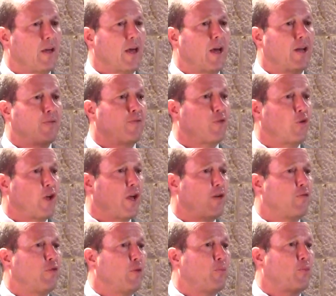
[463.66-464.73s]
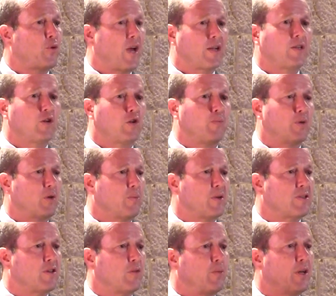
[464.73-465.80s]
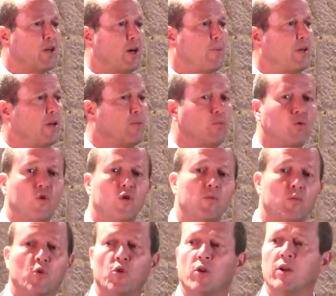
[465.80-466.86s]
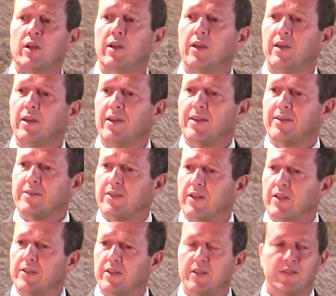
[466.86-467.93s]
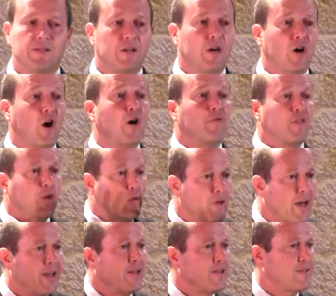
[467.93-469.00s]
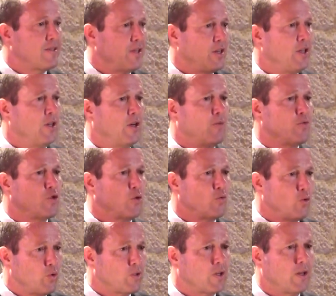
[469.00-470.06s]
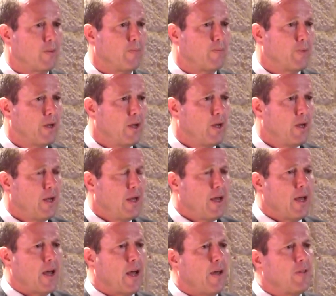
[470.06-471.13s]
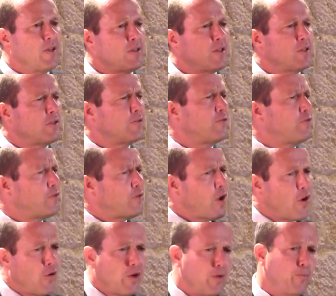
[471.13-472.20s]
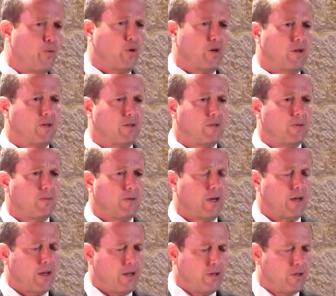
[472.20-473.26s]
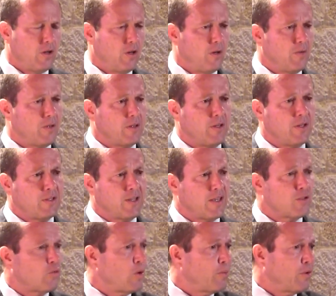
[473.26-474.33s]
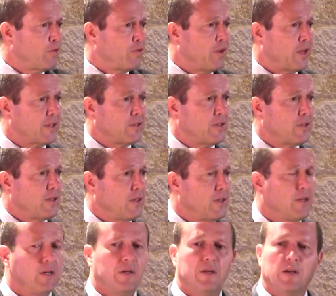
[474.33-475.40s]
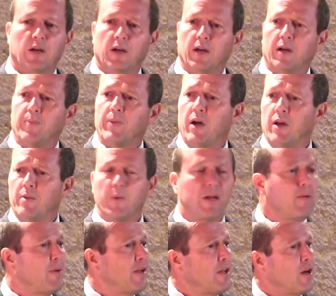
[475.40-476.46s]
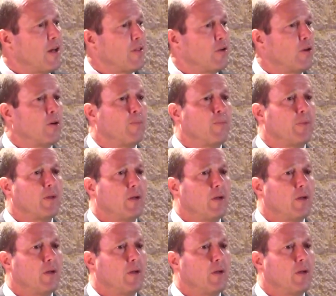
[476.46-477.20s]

And for every practical purpose, they're becoming more and more citizens of the United City of Jerusalem. And this is very important. And I know that this has ripple effect on many, many other